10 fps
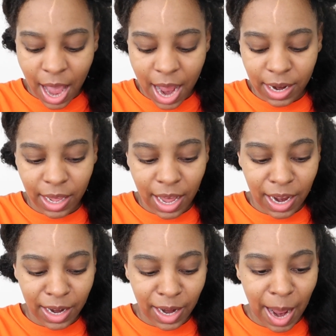And
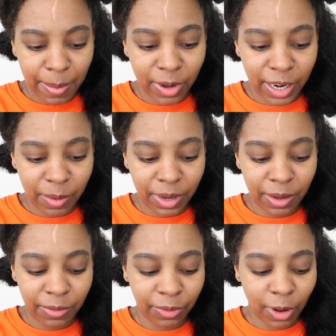then I'm going to be
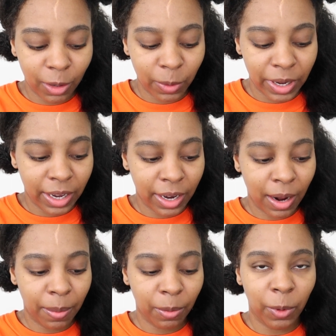following it
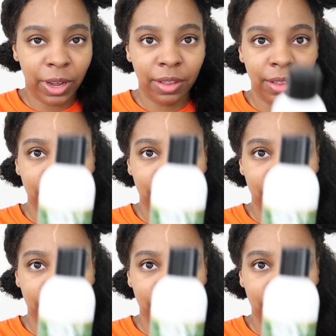up with